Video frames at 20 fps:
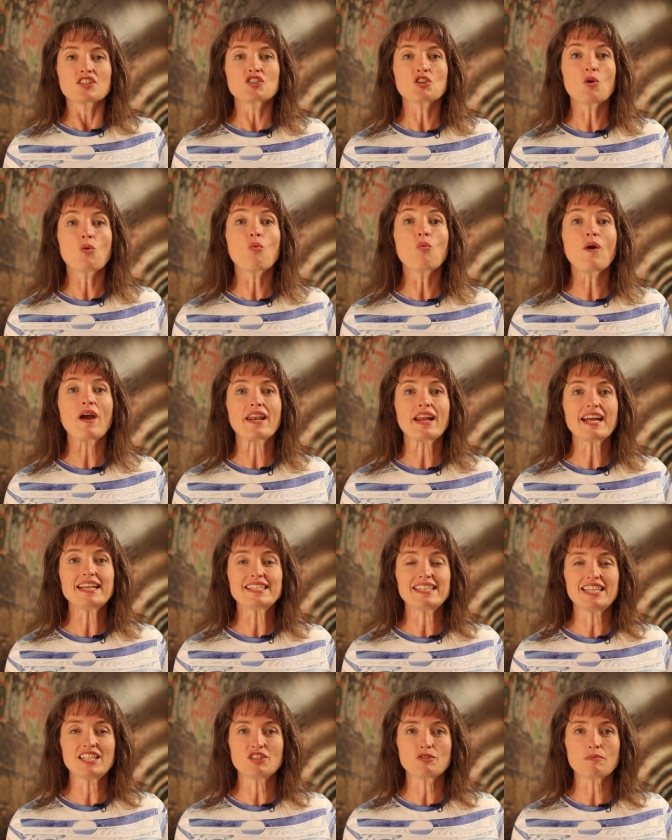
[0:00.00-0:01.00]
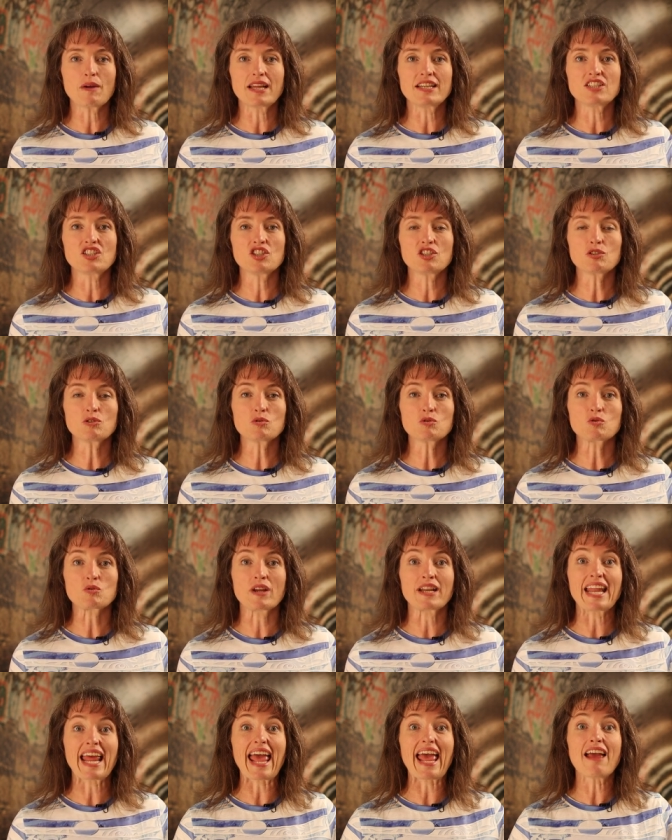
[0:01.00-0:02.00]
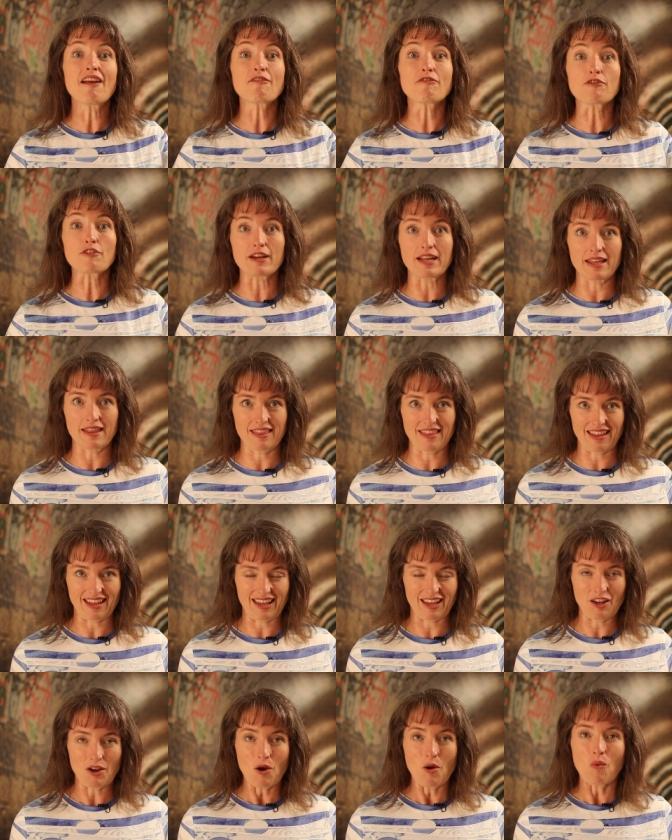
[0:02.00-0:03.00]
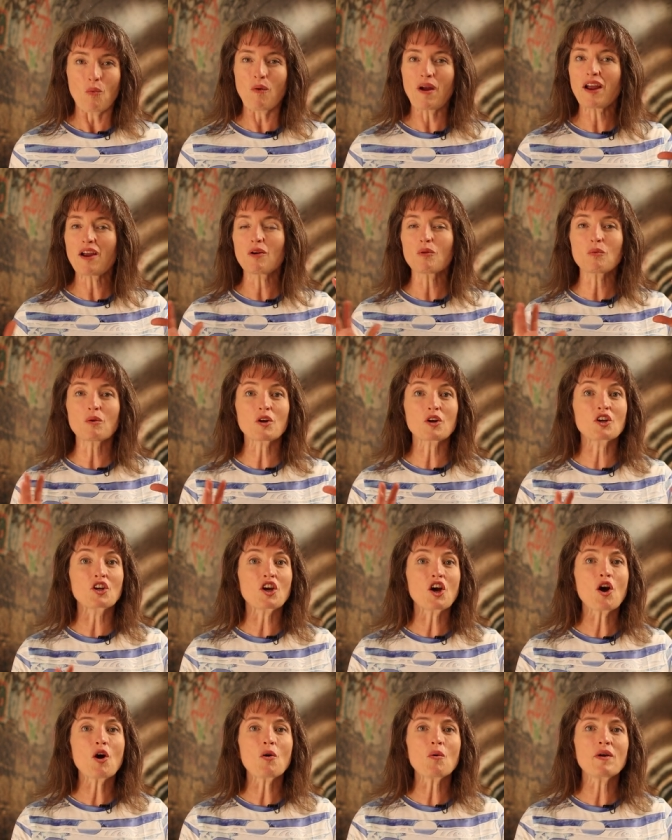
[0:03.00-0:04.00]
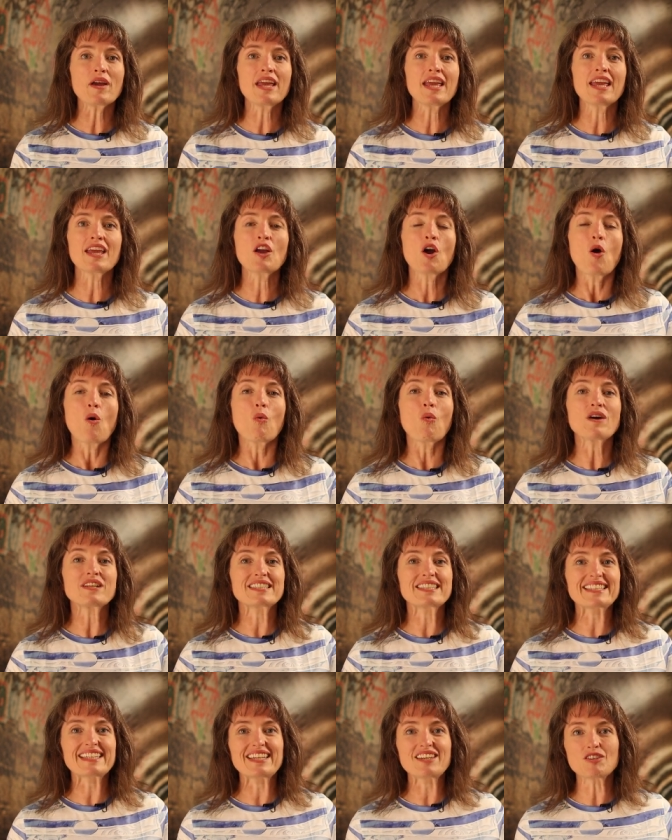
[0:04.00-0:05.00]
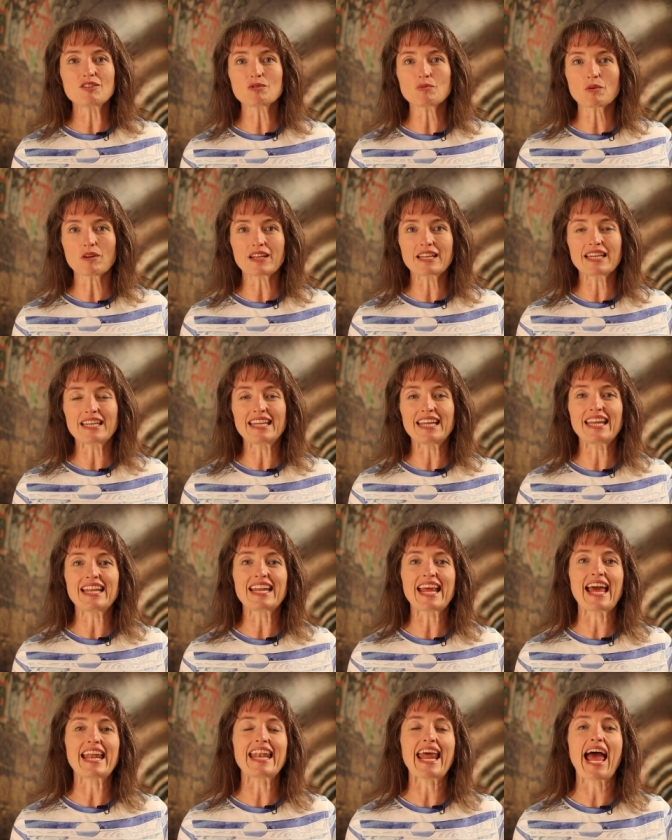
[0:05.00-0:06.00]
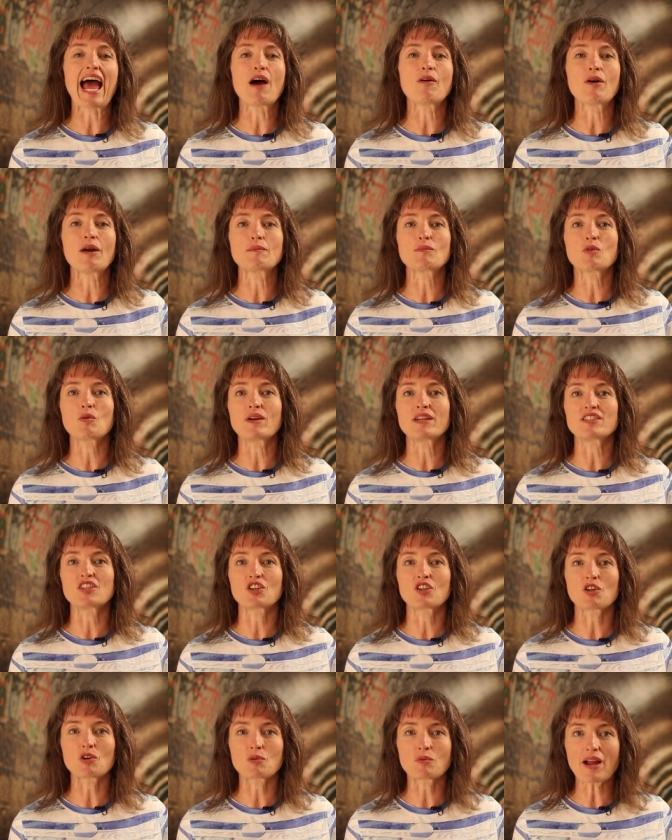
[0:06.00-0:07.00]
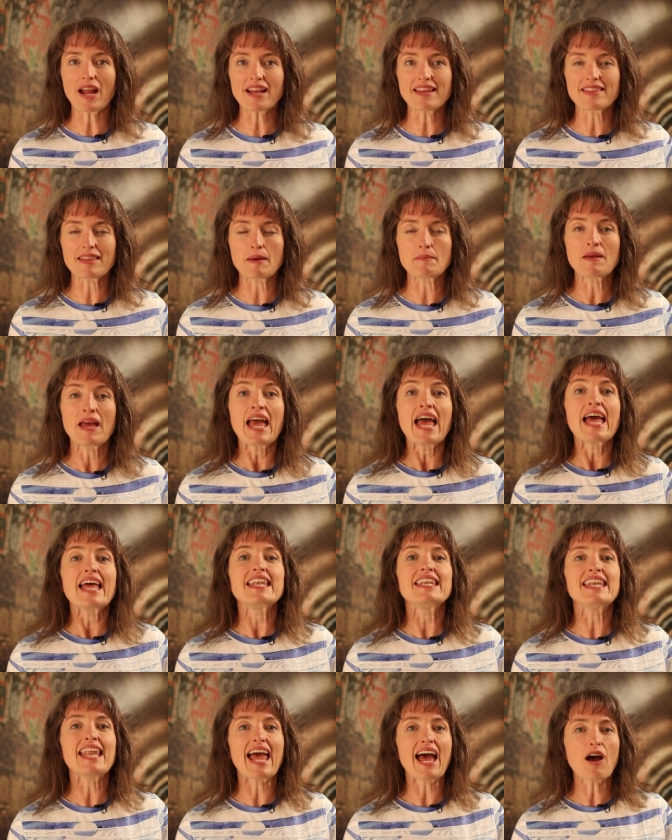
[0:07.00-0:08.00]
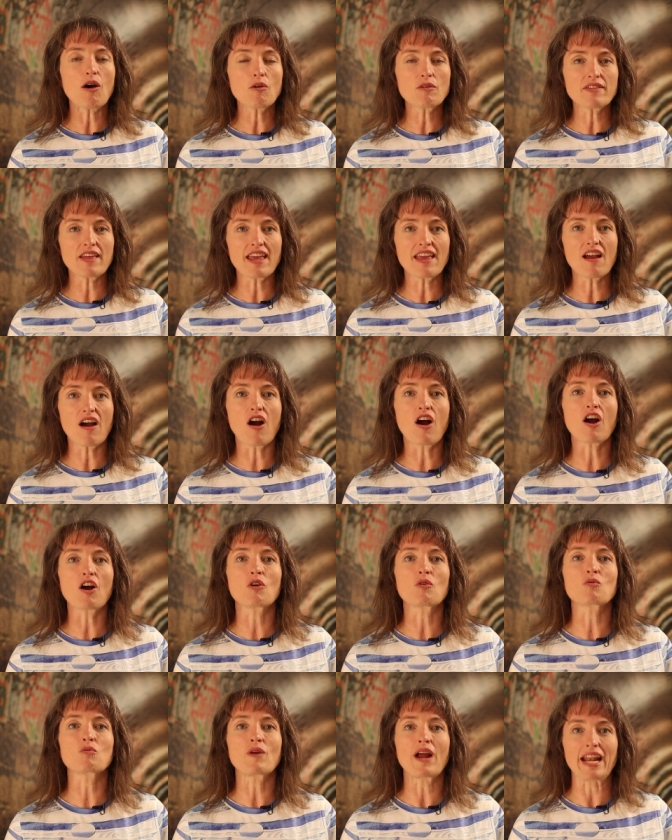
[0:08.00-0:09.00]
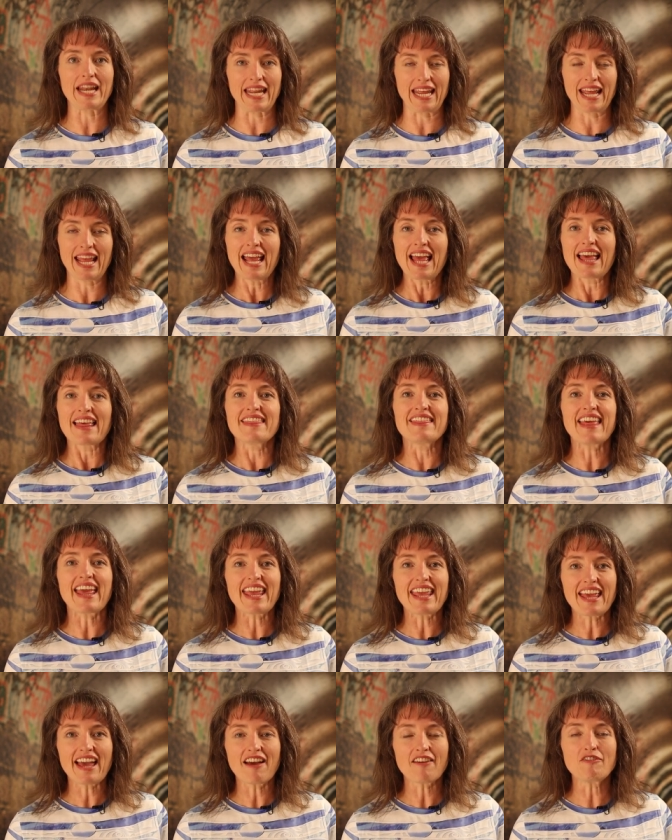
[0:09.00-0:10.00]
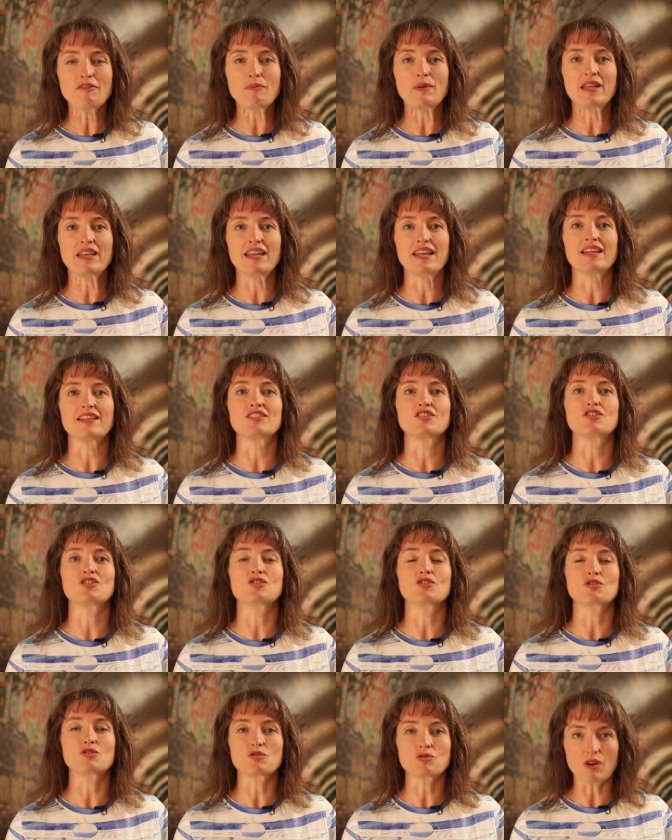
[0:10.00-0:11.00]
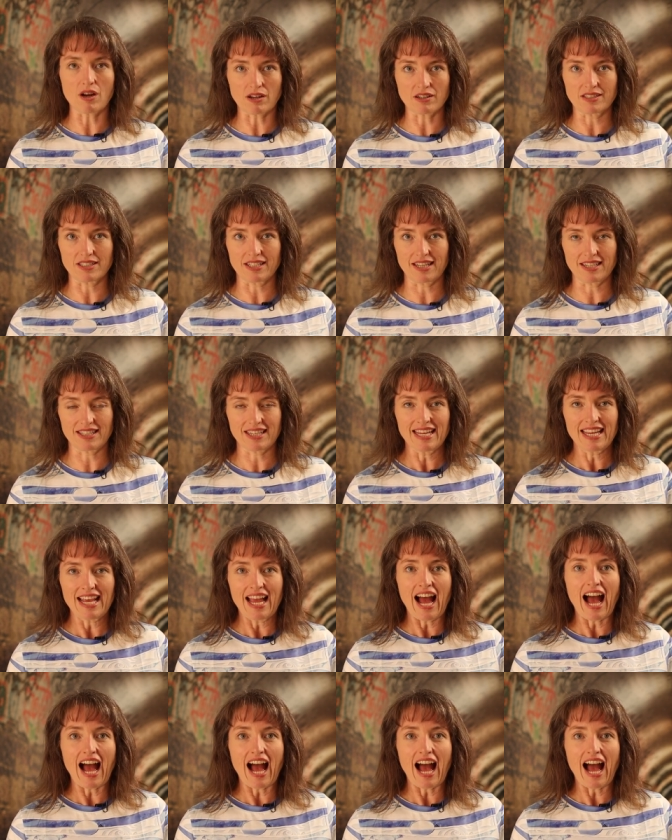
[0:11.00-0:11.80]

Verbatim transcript: So when I teach my children everything, where we're going, what skills we're going to need, and how I'm going to correct them, now they are ready. They have been instructed.